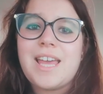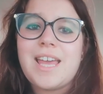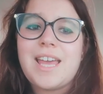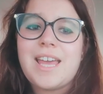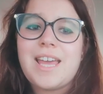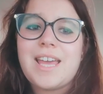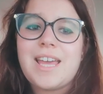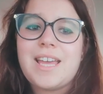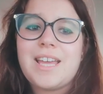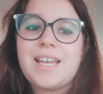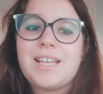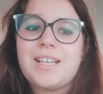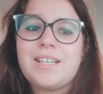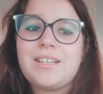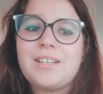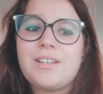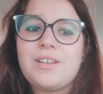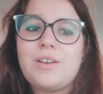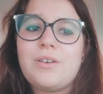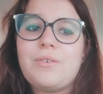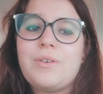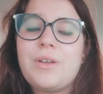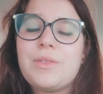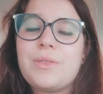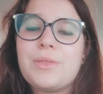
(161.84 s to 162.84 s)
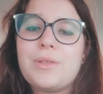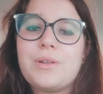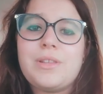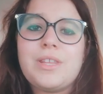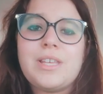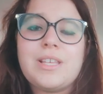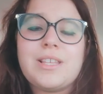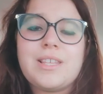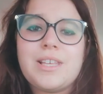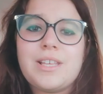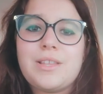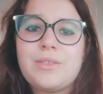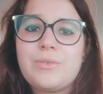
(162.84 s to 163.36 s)
and going through
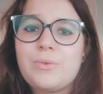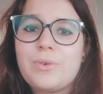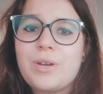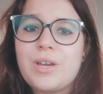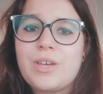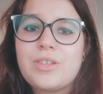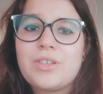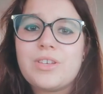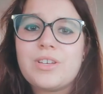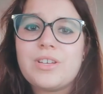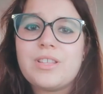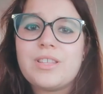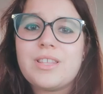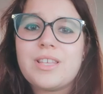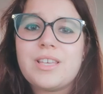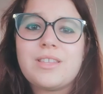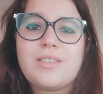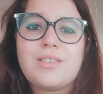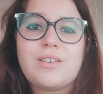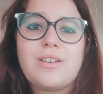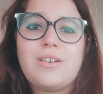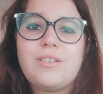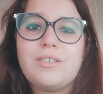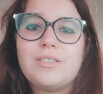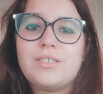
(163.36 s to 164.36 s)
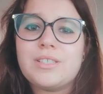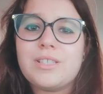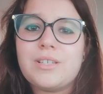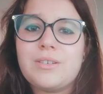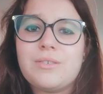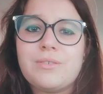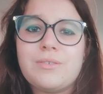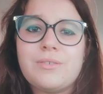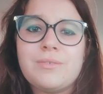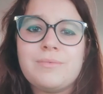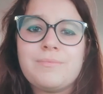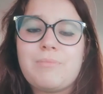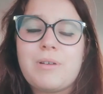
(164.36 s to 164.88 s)
these situations is
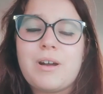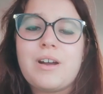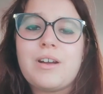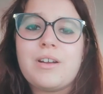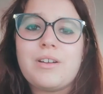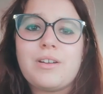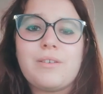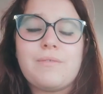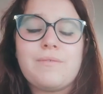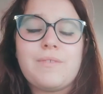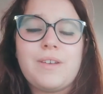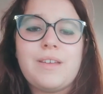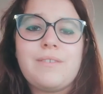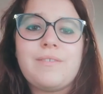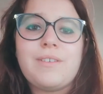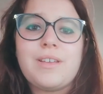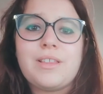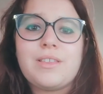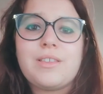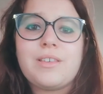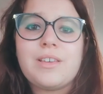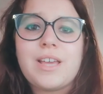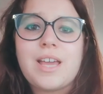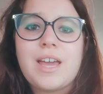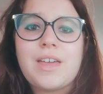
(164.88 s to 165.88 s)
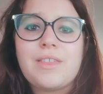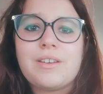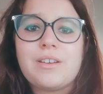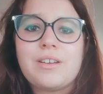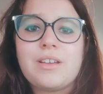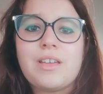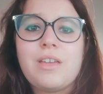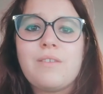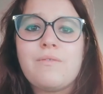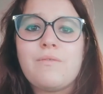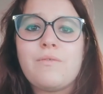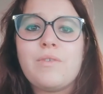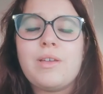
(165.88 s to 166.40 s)
also part of living together,
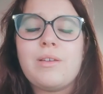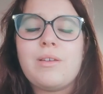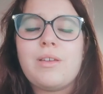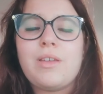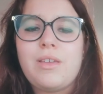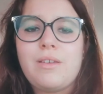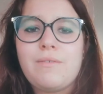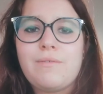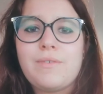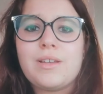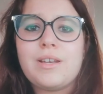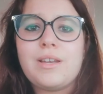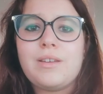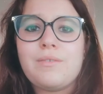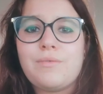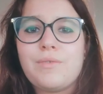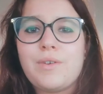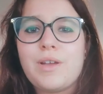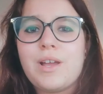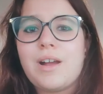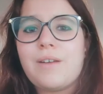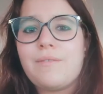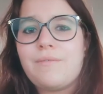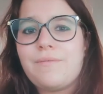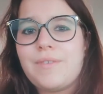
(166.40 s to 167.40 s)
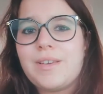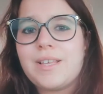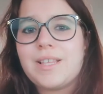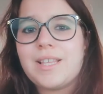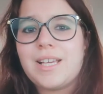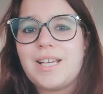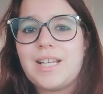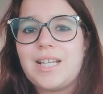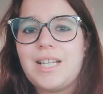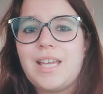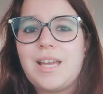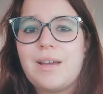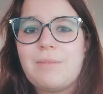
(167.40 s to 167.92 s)
even if we are
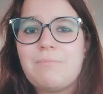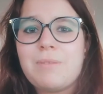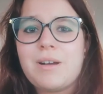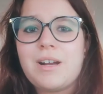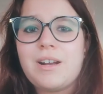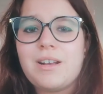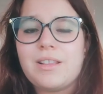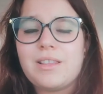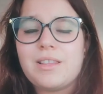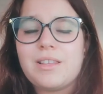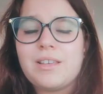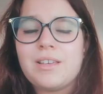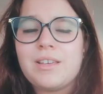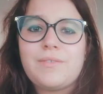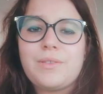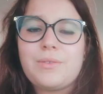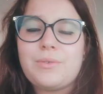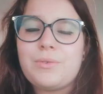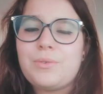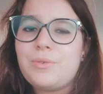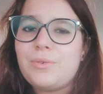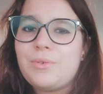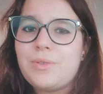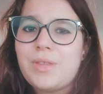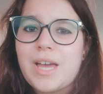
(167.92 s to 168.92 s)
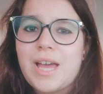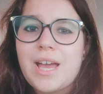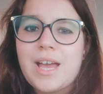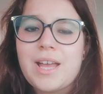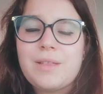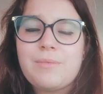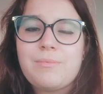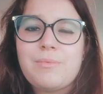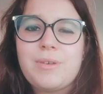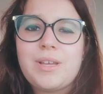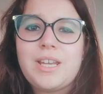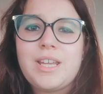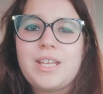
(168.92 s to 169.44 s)
physically apart. To do
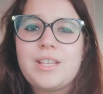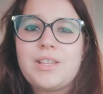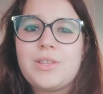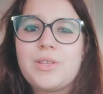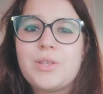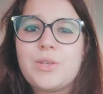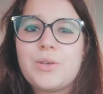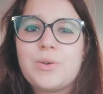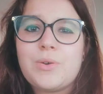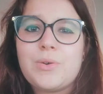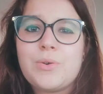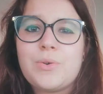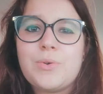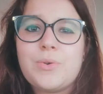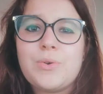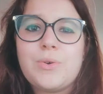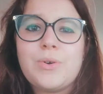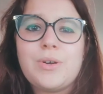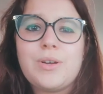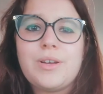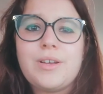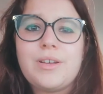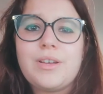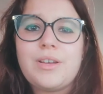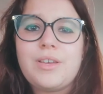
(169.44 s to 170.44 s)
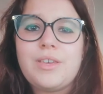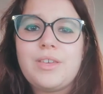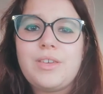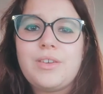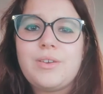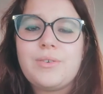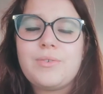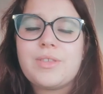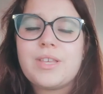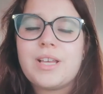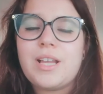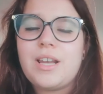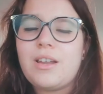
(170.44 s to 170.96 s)
that, we need to
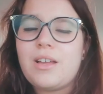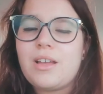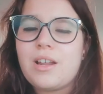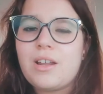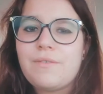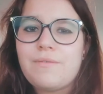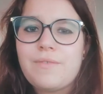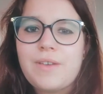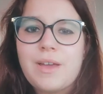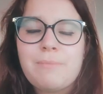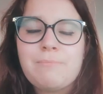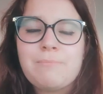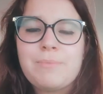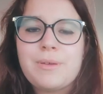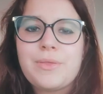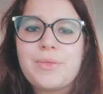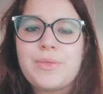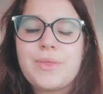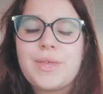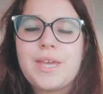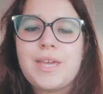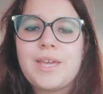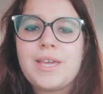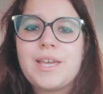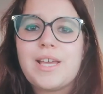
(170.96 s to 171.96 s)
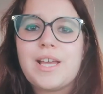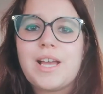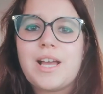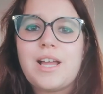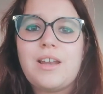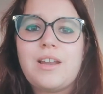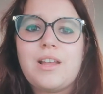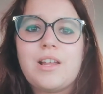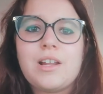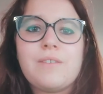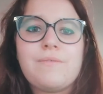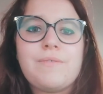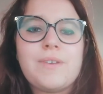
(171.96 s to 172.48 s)
use a lot of empathy, a
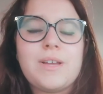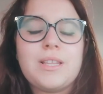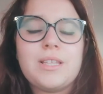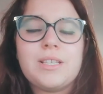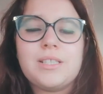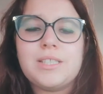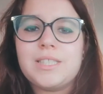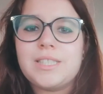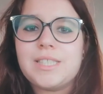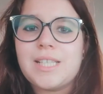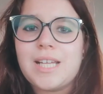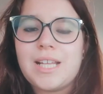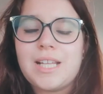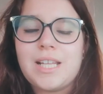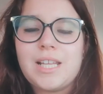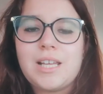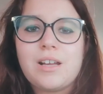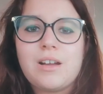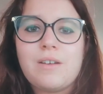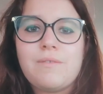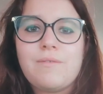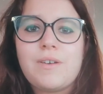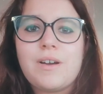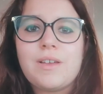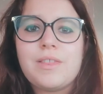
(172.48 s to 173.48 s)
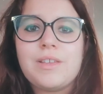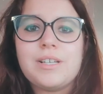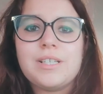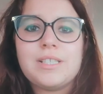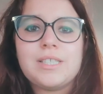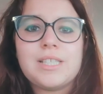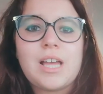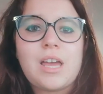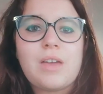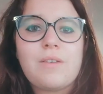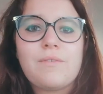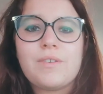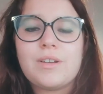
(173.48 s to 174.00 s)
lot of understanding of others'
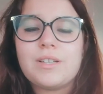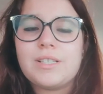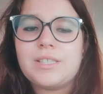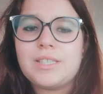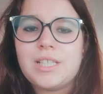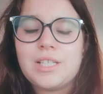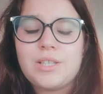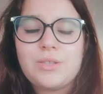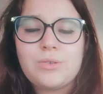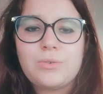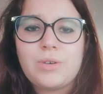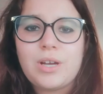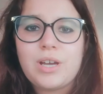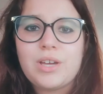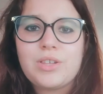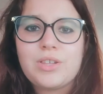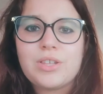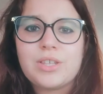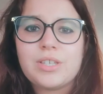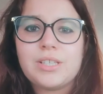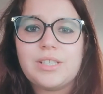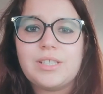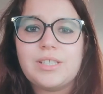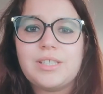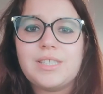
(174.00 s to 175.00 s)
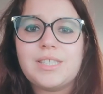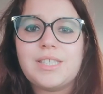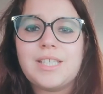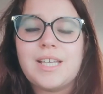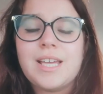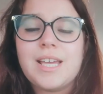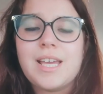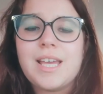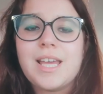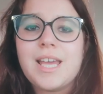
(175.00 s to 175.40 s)
diverse situations,